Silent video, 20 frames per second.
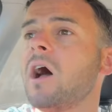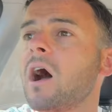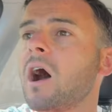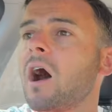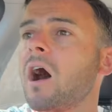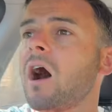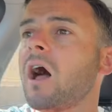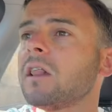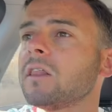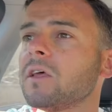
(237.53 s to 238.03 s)

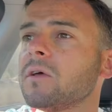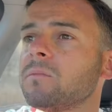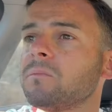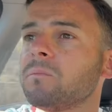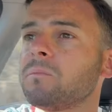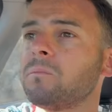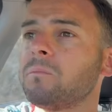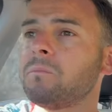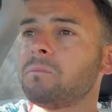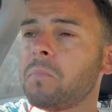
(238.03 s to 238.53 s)
All the
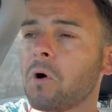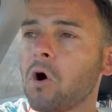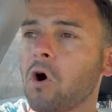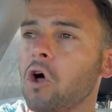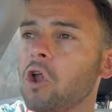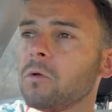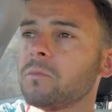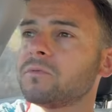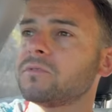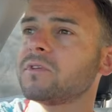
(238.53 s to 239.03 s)

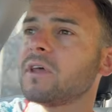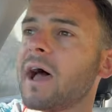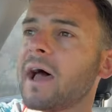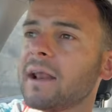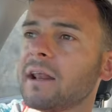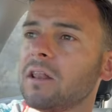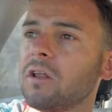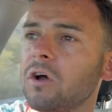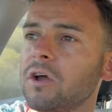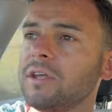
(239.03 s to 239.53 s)
bulbs
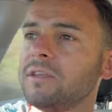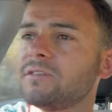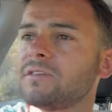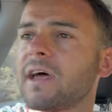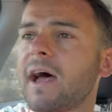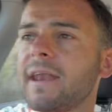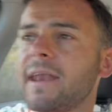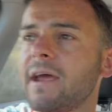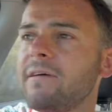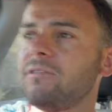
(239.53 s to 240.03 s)
and lights
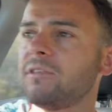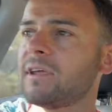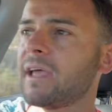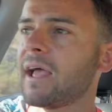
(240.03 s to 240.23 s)
and everything